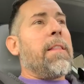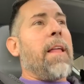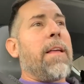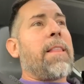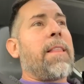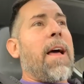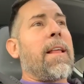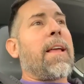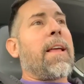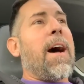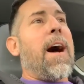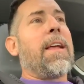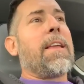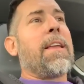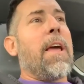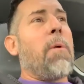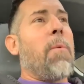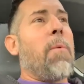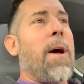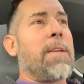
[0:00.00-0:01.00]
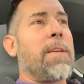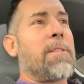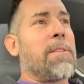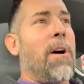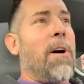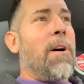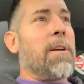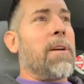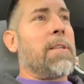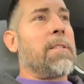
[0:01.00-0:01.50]
like that Kanye West
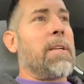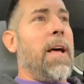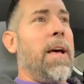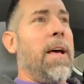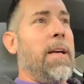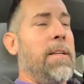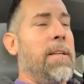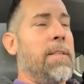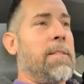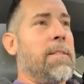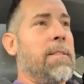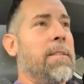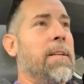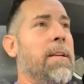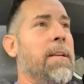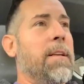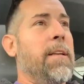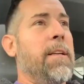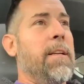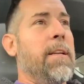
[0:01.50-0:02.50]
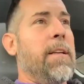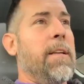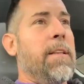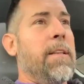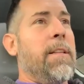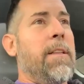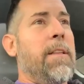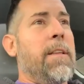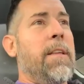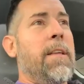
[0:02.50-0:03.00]
song says,
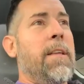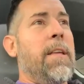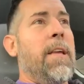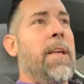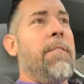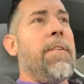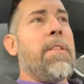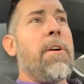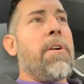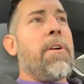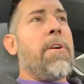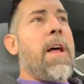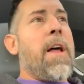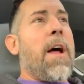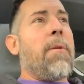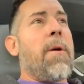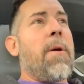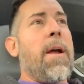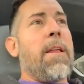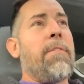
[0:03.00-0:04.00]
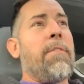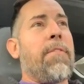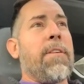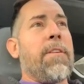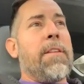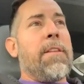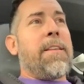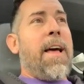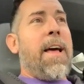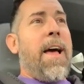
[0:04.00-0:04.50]
even though you're not ready for
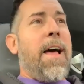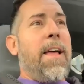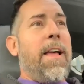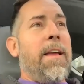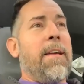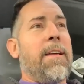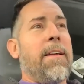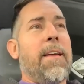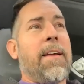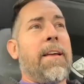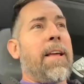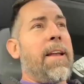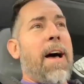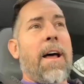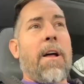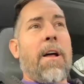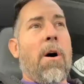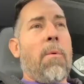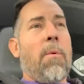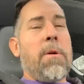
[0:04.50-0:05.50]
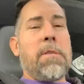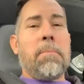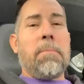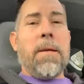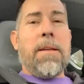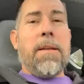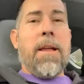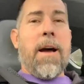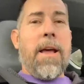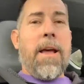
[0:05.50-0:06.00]
the day, it cannot always
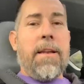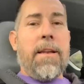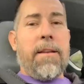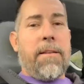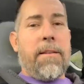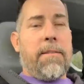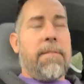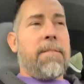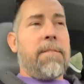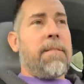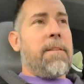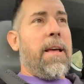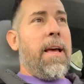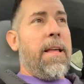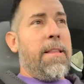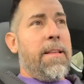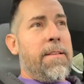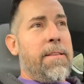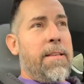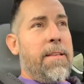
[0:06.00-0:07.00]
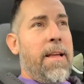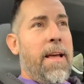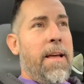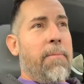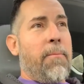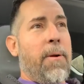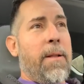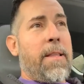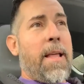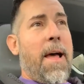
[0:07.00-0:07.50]
be night.
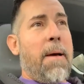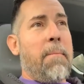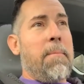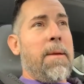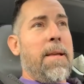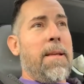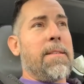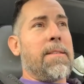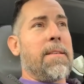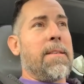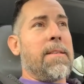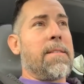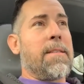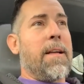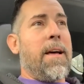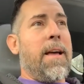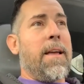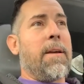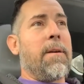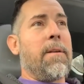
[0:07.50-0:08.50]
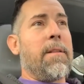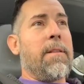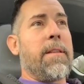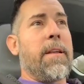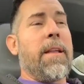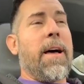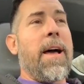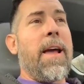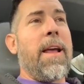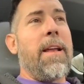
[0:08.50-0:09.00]
And what that means is, like,
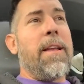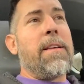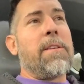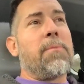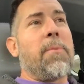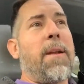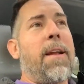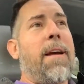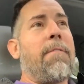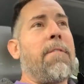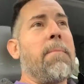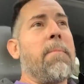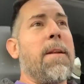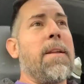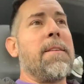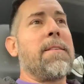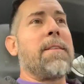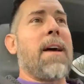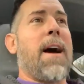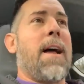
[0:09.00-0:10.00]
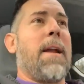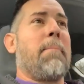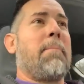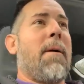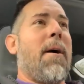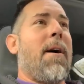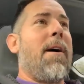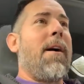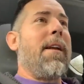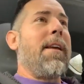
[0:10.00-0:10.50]
the night is when everybody's kind of
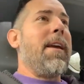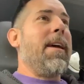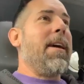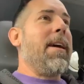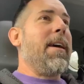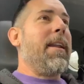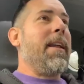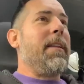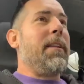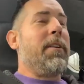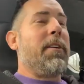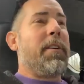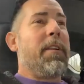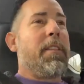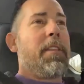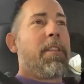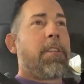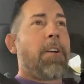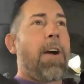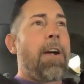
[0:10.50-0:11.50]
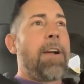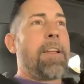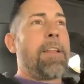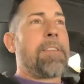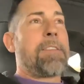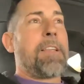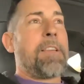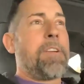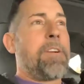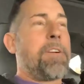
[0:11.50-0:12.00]
partying and you're in the
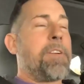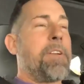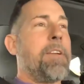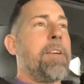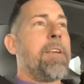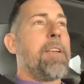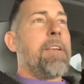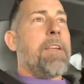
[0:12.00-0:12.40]
darkness and you're,